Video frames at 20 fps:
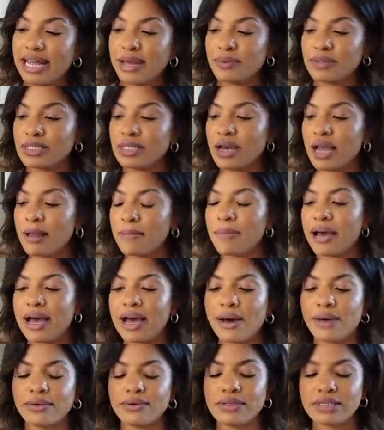It was
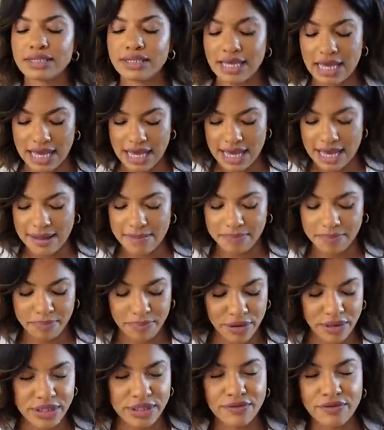£9,
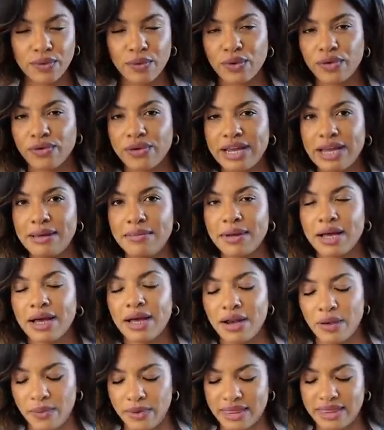beautiful cream
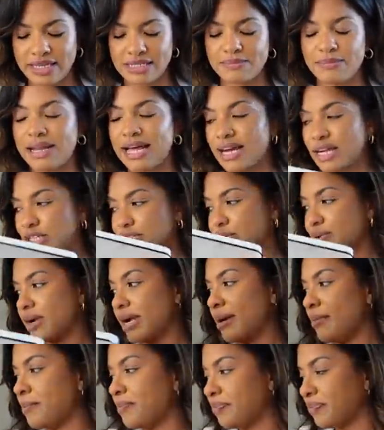colour with this black
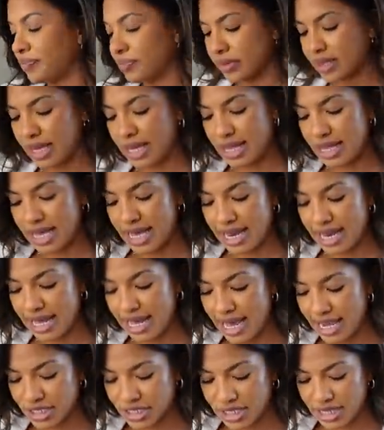trim, and then
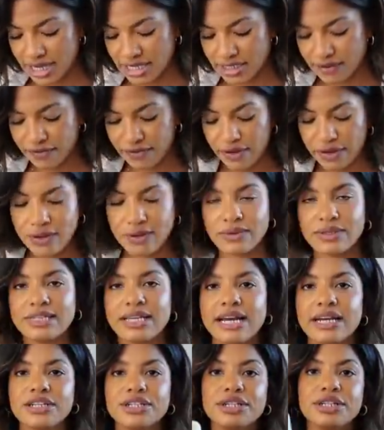it actually has a few little
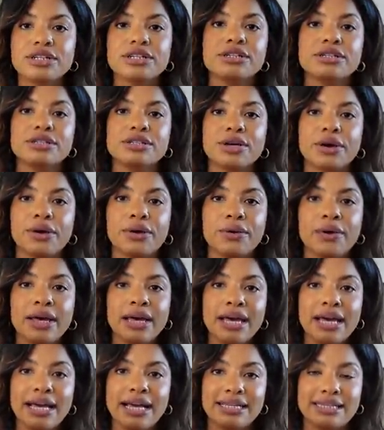sections, so
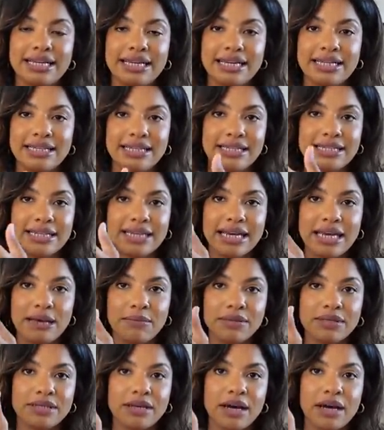it's easy to
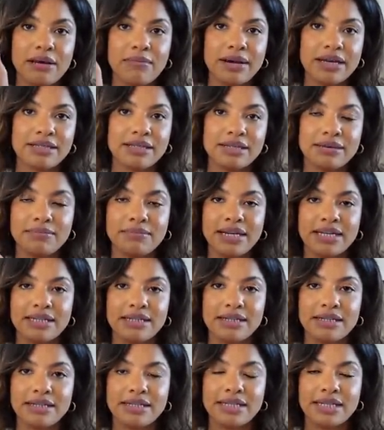keep certain
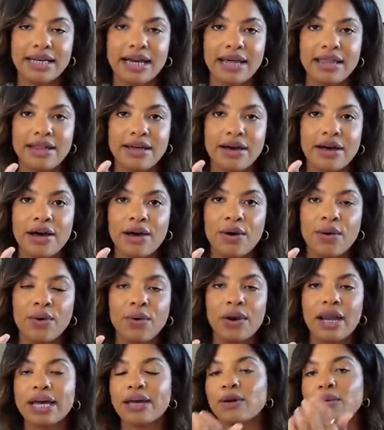medicines together,
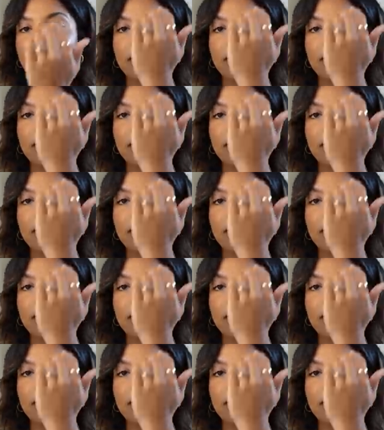or like your